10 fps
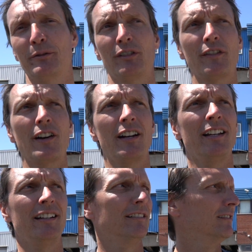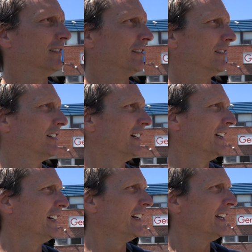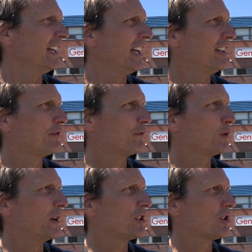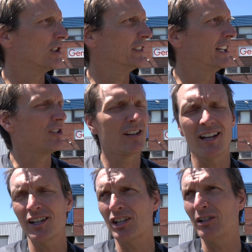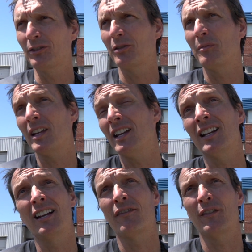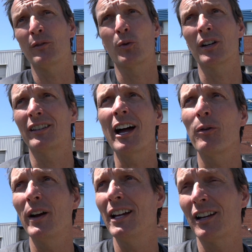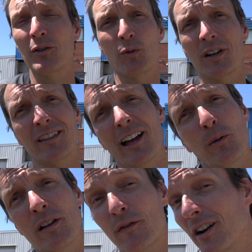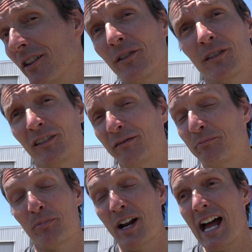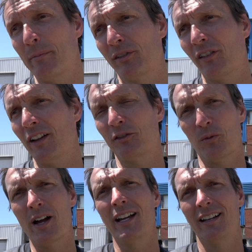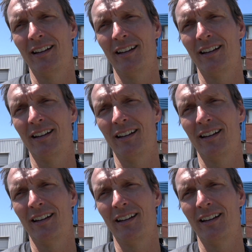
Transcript: was very influential and educational to me, and if it worked that way, it could work that way for others, perhaps. So that's why